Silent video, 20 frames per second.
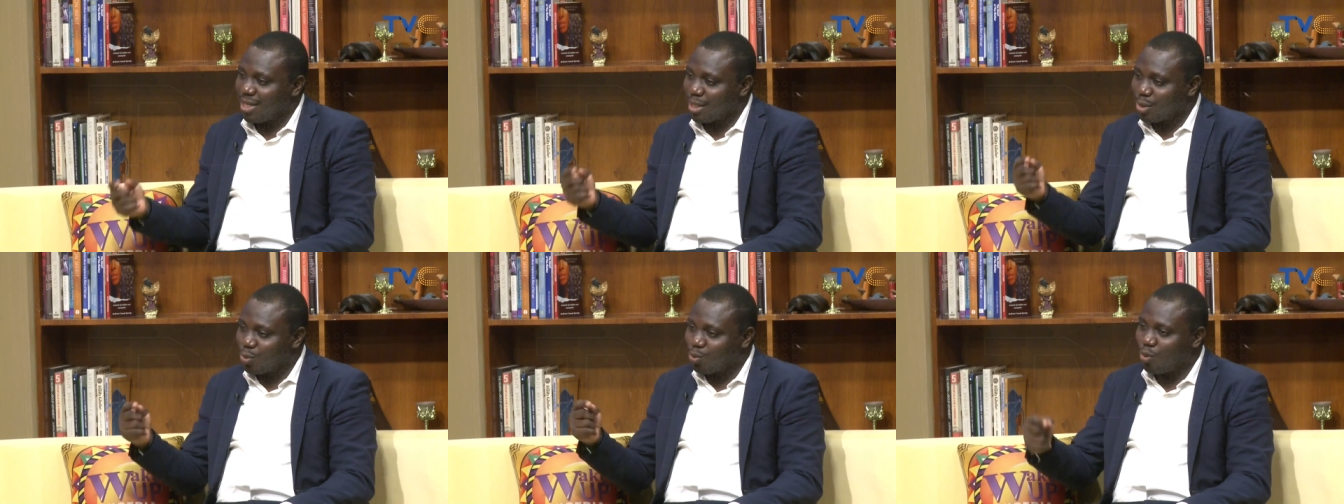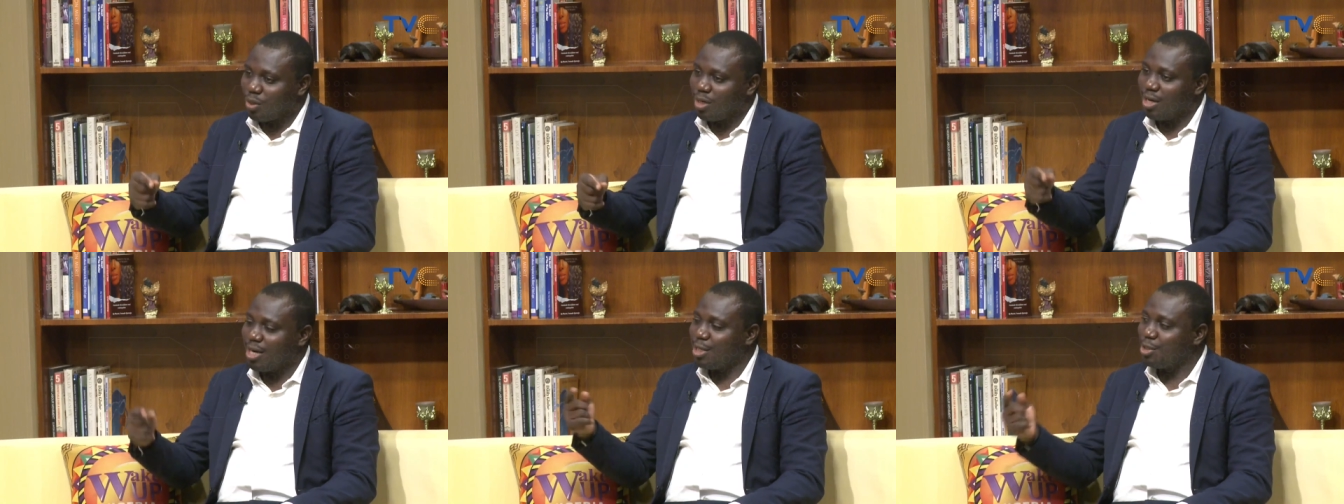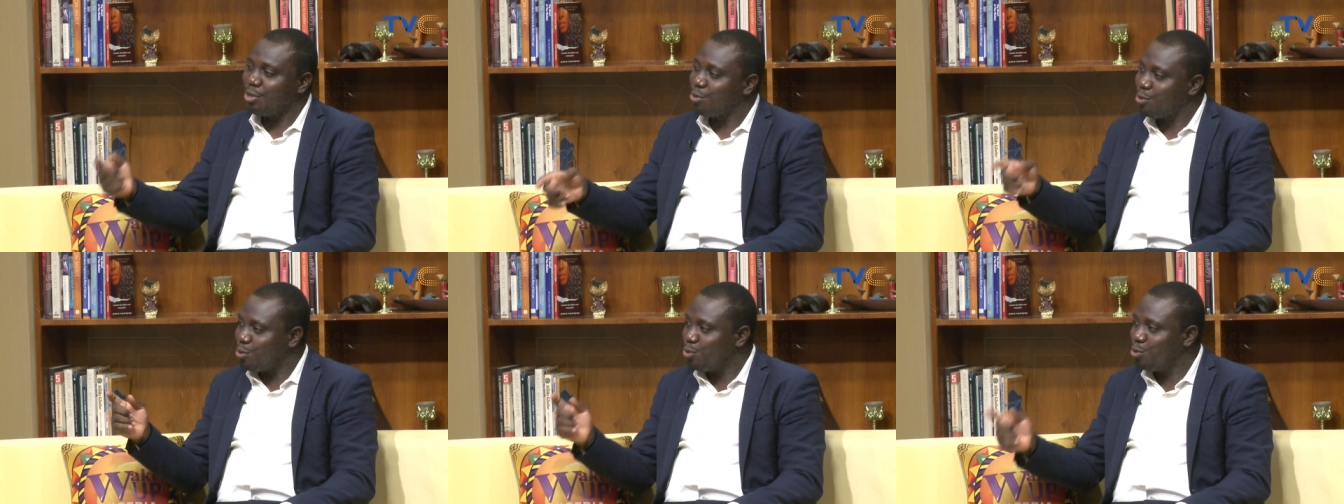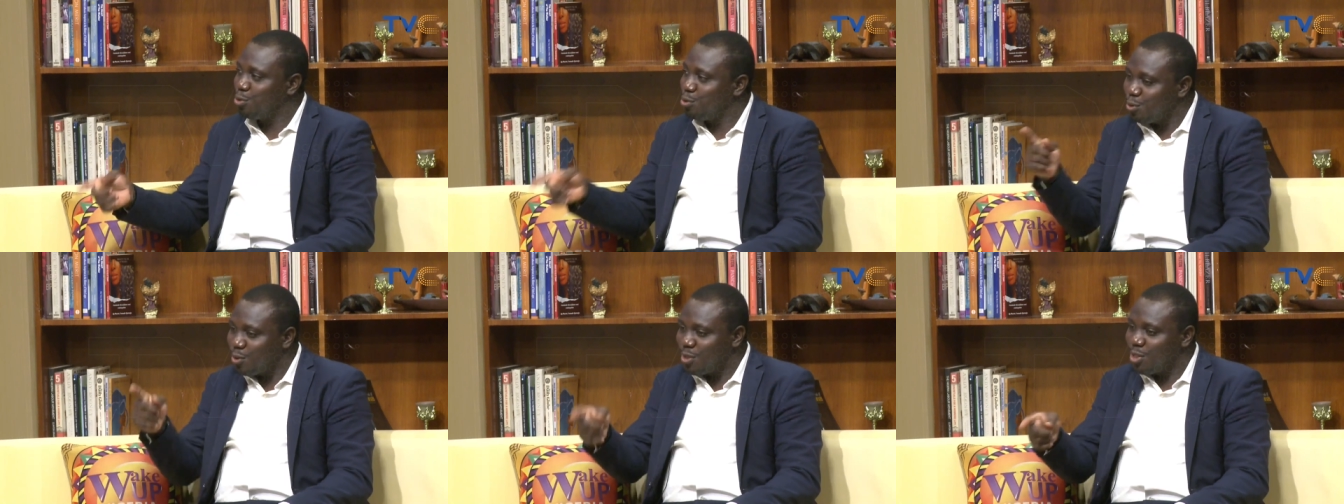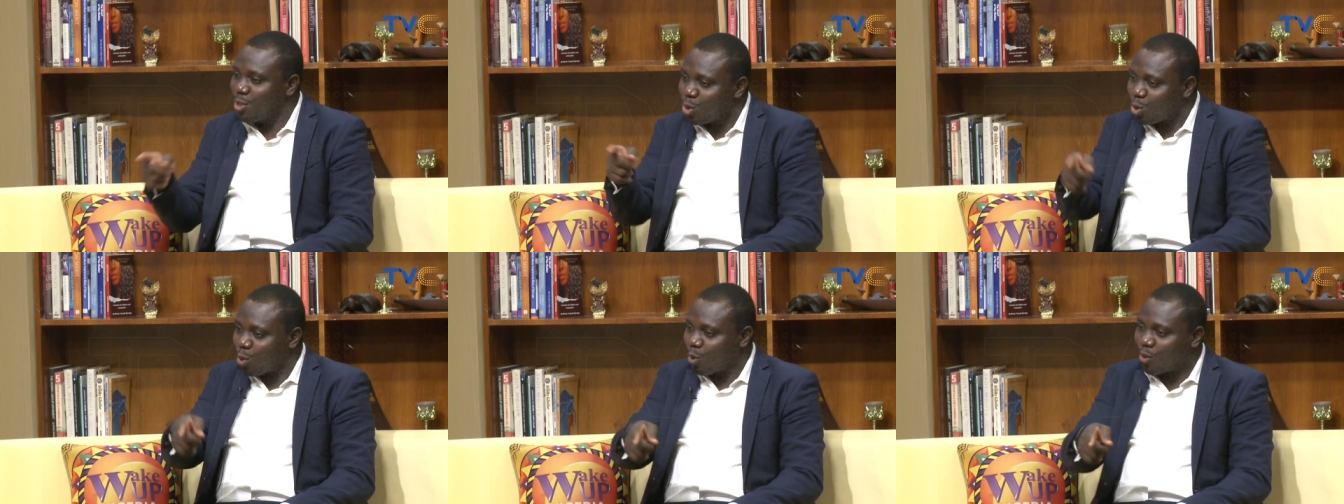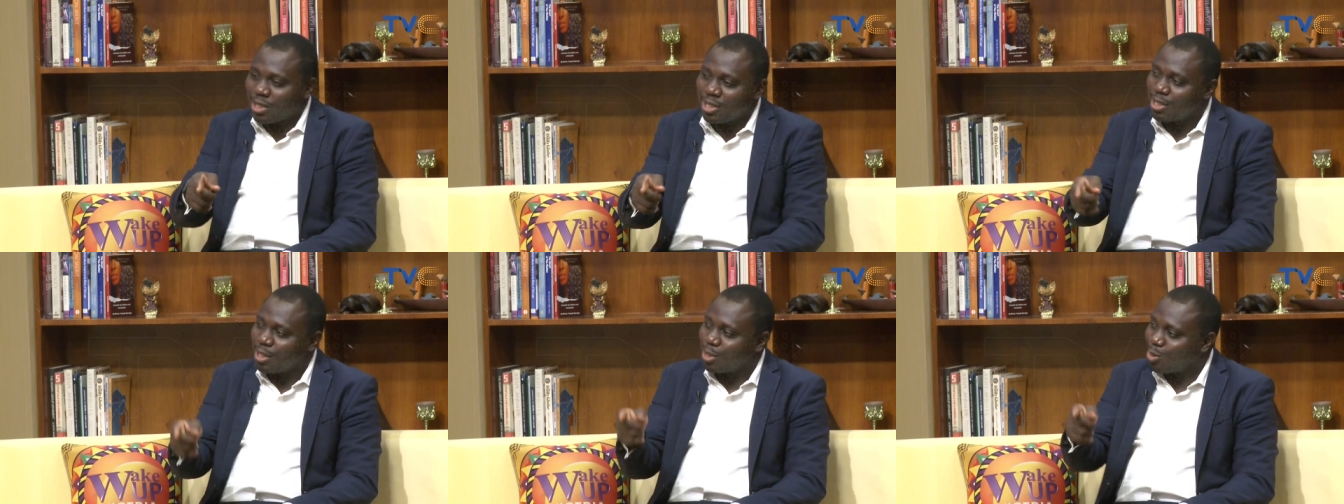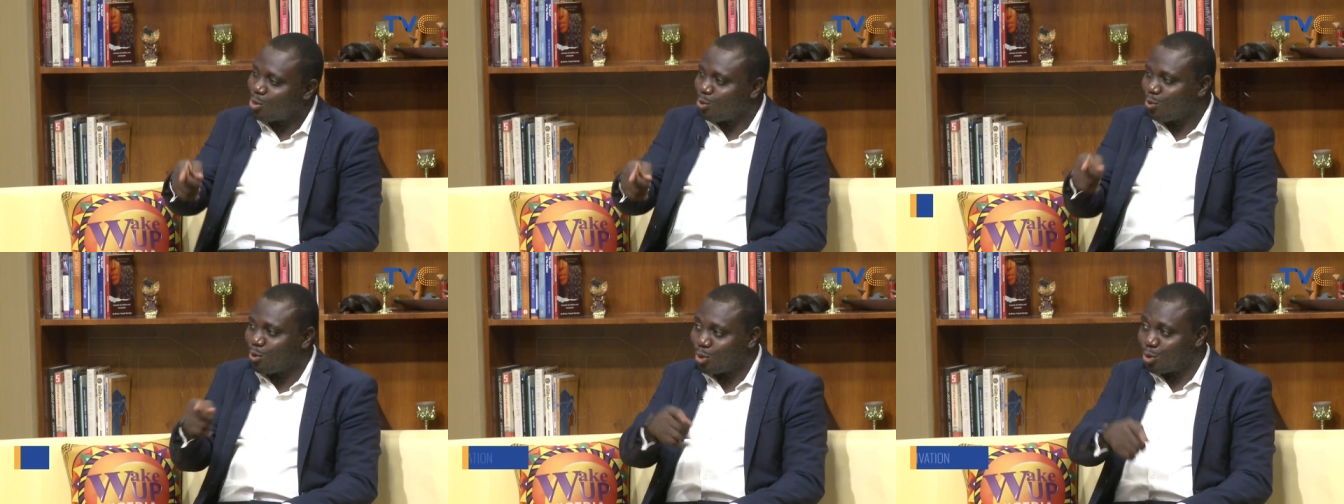that will let you do the talking
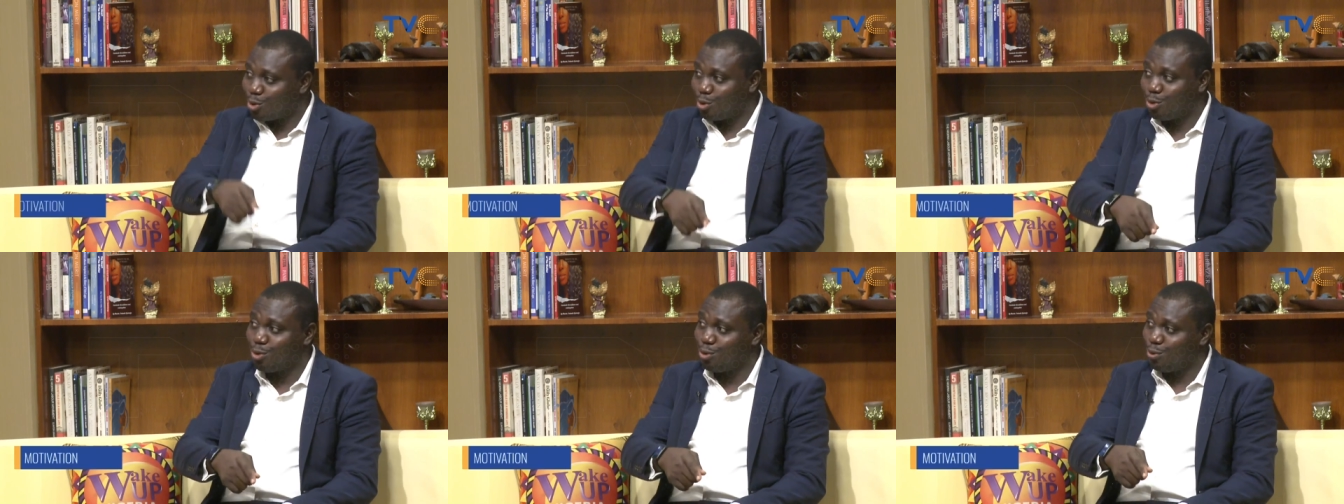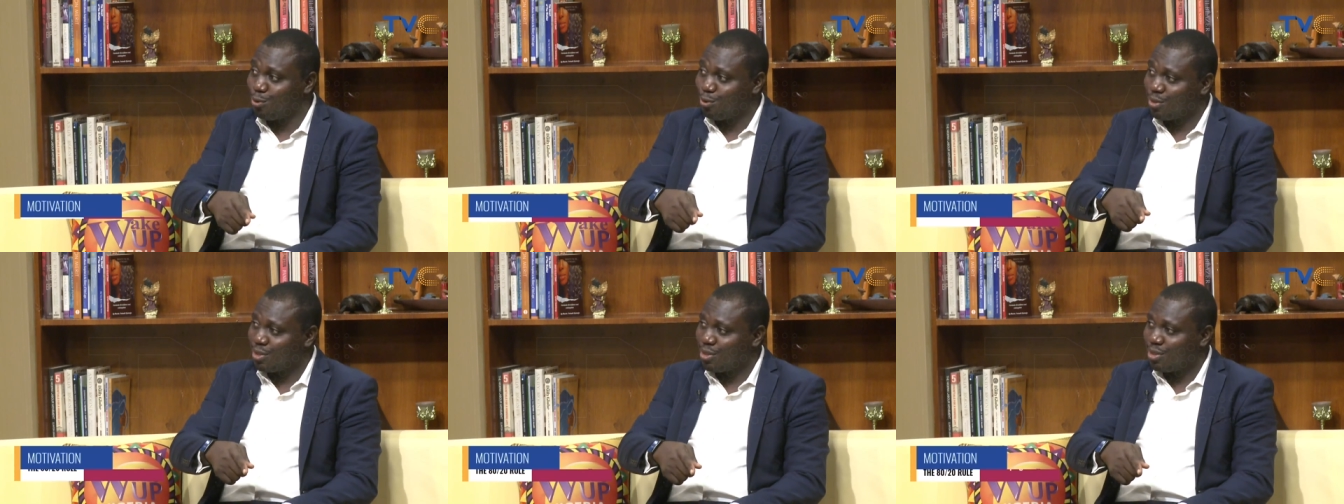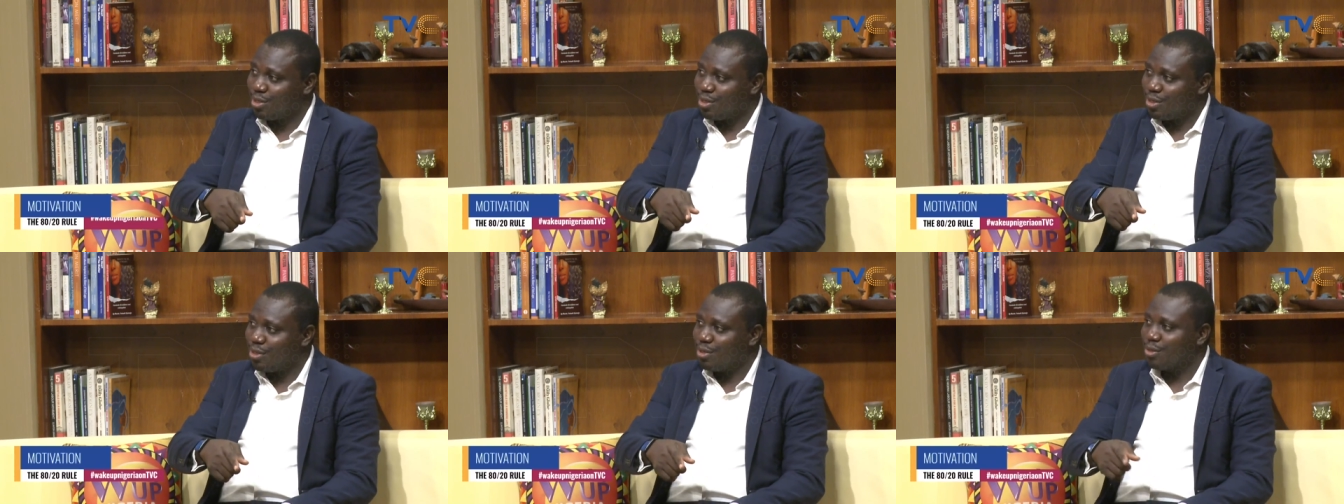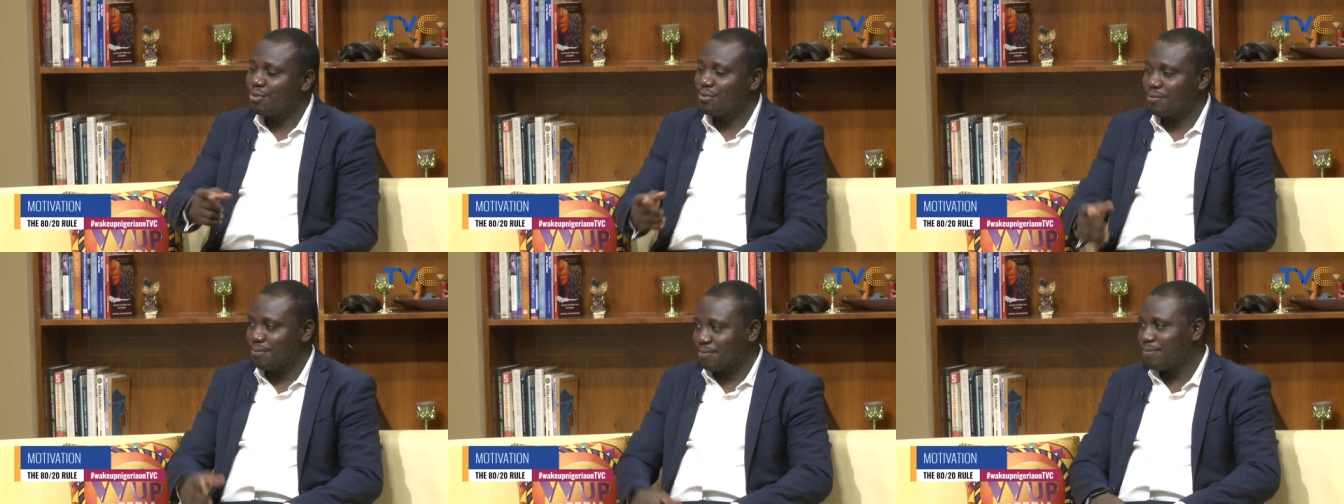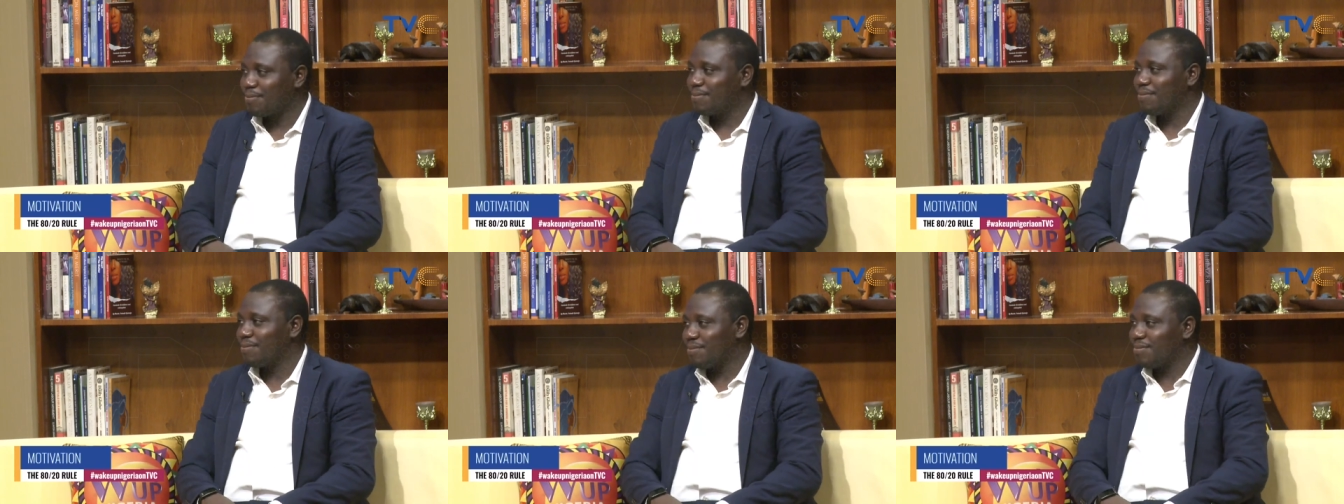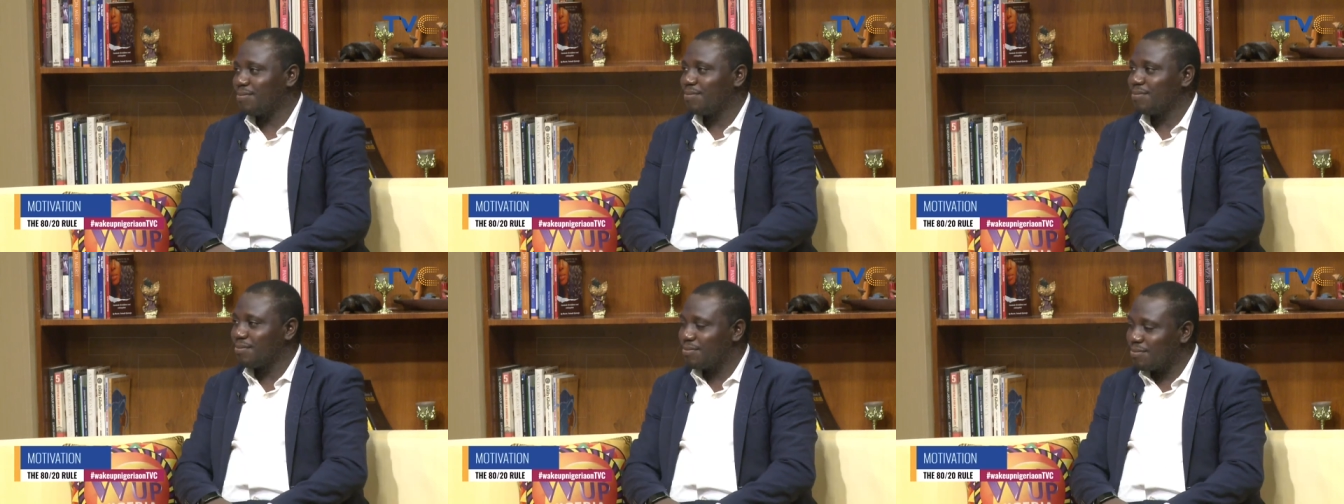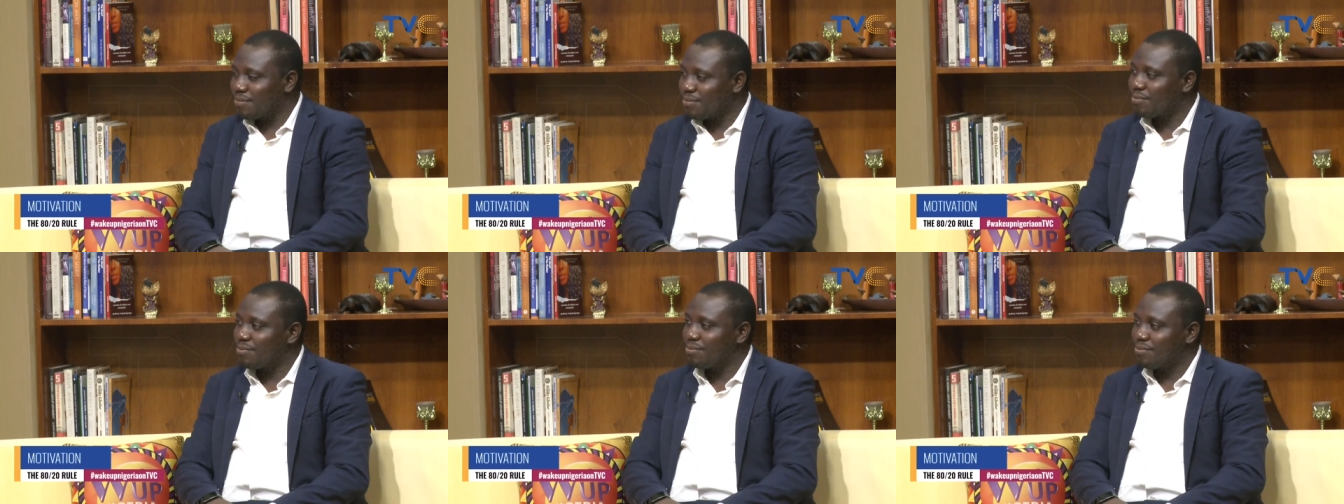that you want to do. You want to do. Okay, there's, I mean,
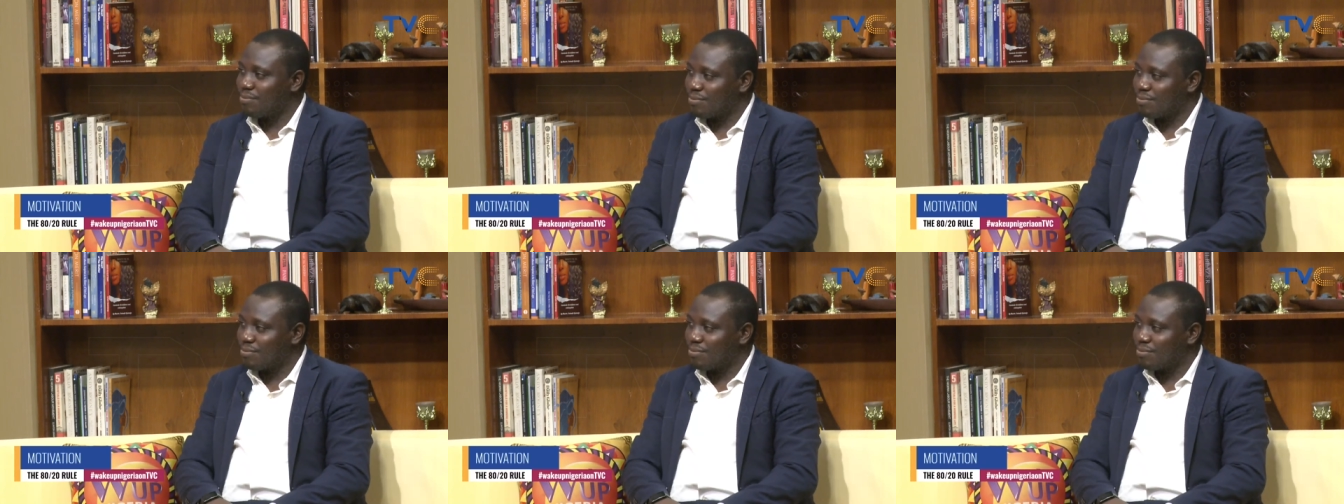that makes